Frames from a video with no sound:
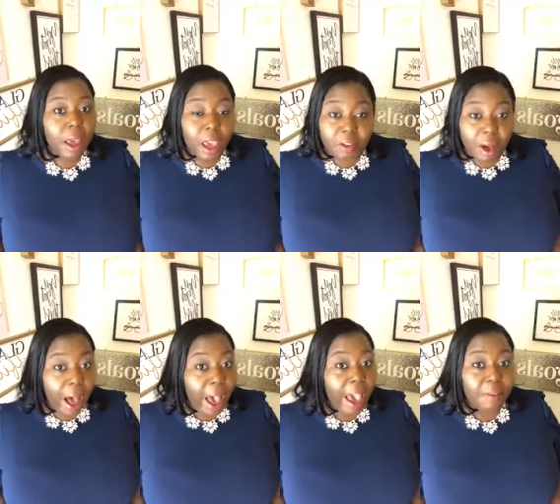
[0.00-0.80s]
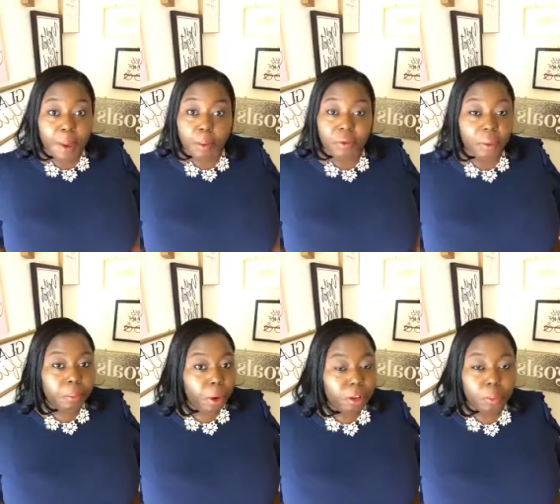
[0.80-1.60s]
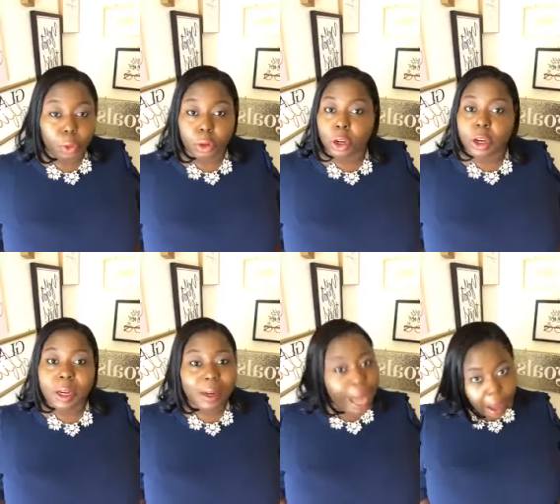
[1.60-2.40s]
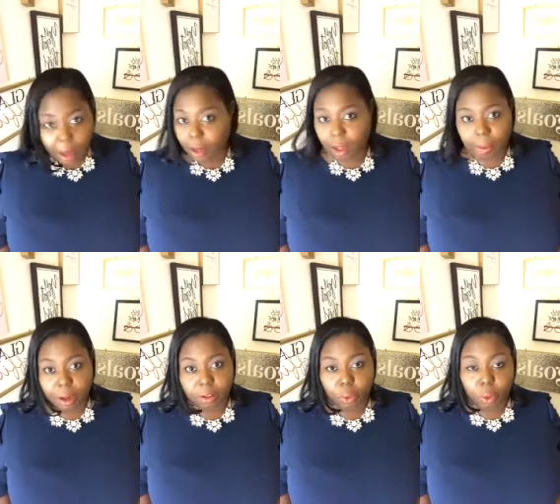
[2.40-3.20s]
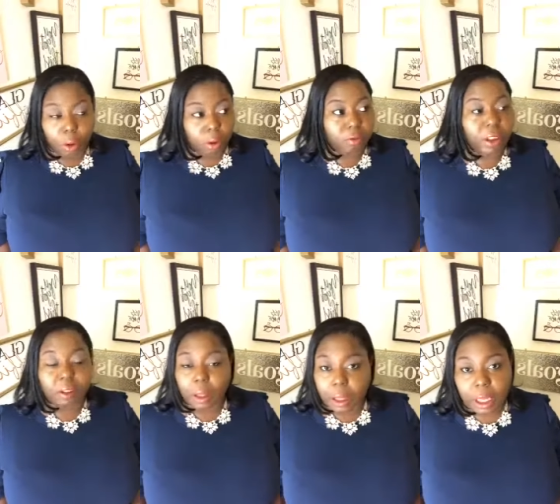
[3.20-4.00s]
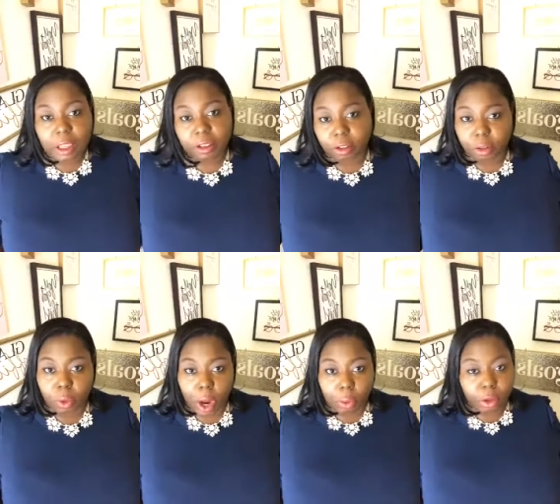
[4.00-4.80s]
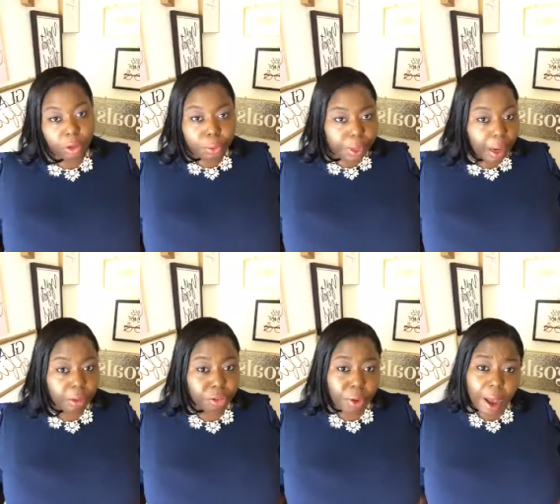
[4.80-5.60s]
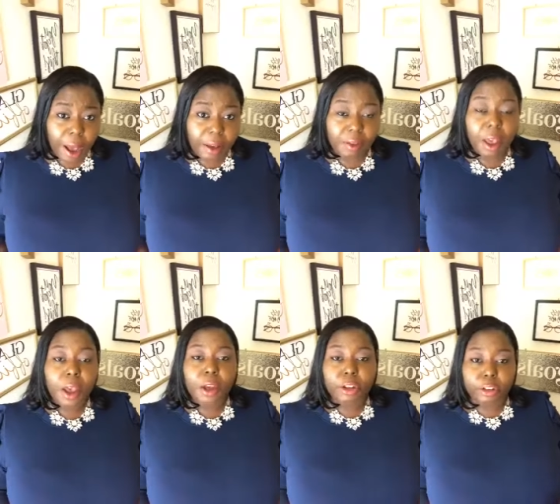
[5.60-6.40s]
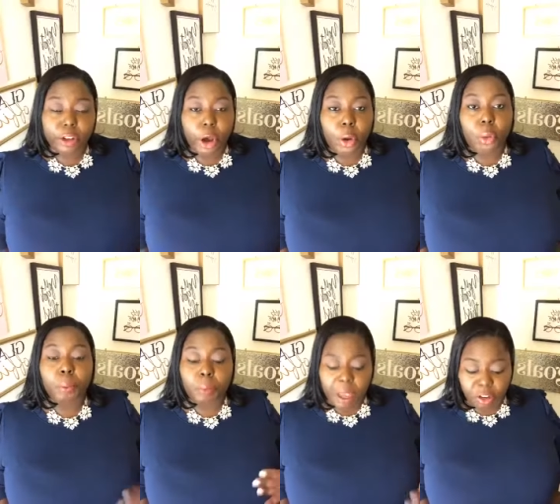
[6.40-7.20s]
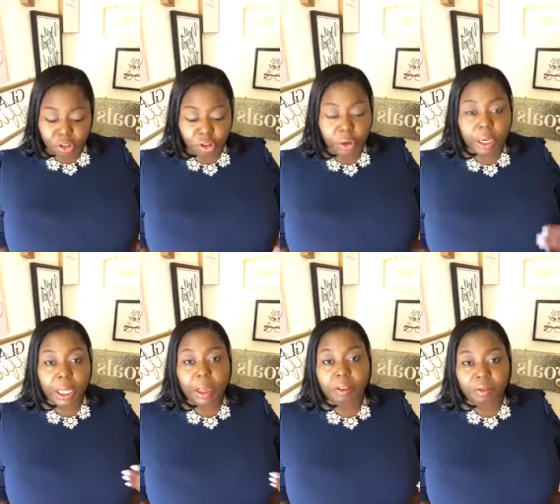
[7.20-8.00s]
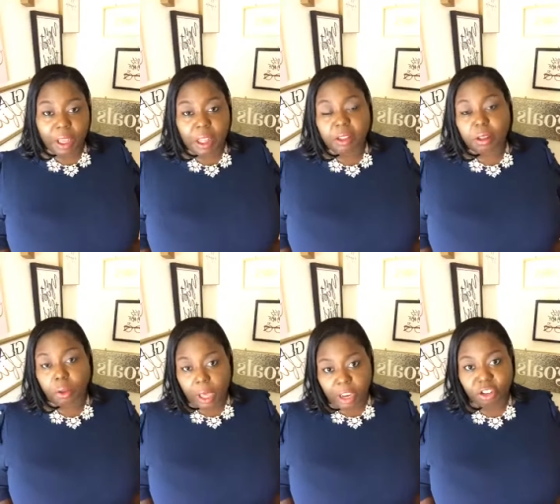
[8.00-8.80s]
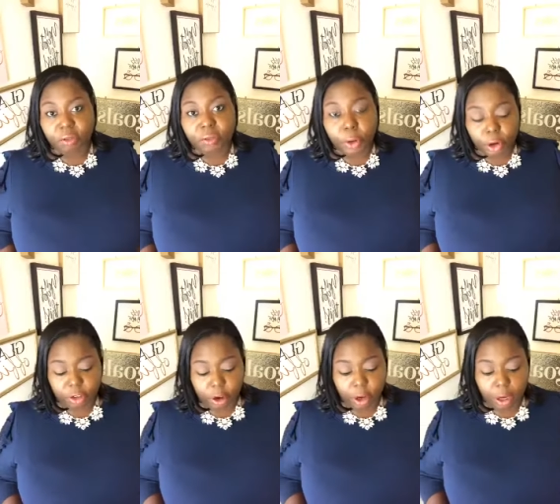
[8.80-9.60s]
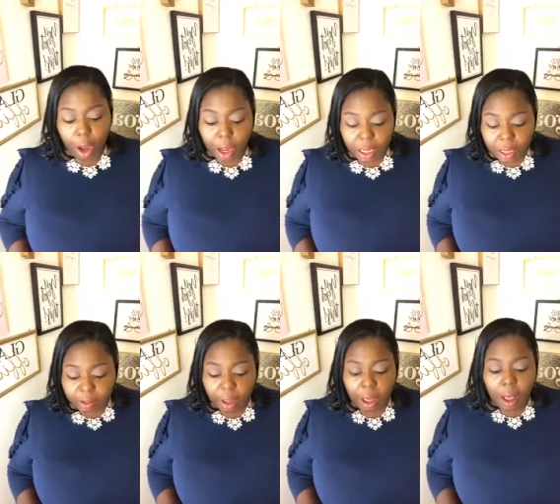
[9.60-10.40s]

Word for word: If I have people from Baltimore, they're not going to come down to Waldorf. That's at least a two-hour to three-hour drive. So make sure you're in the convenience location for your target audience.